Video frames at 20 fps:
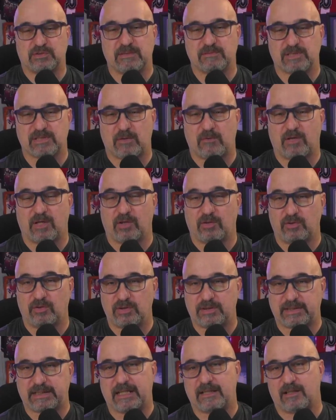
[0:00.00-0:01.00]
I want to
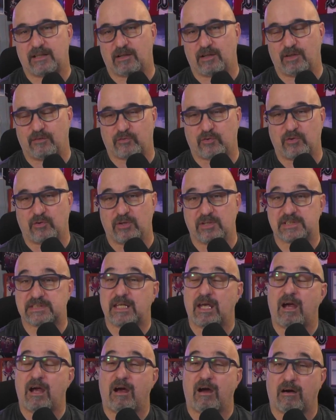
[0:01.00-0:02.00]
look at are, of course,
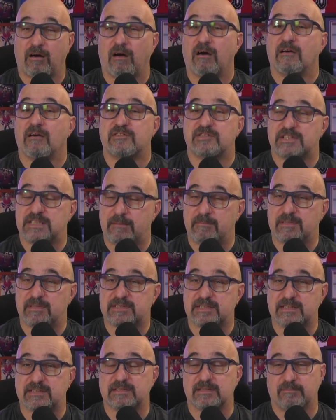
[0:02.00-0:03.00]
our arch
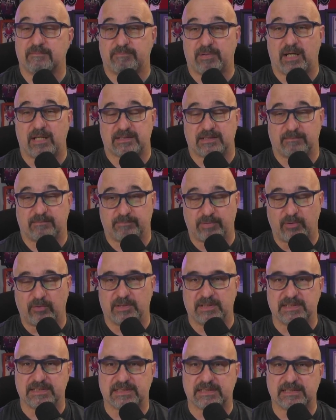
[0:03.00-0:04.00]
nemesis, the Boston
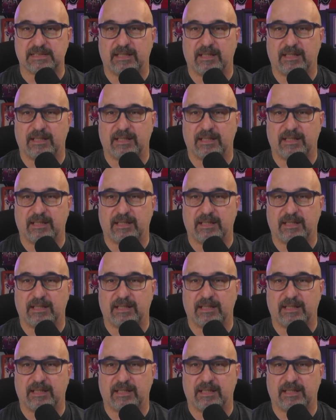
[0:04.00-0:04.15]
Bruins,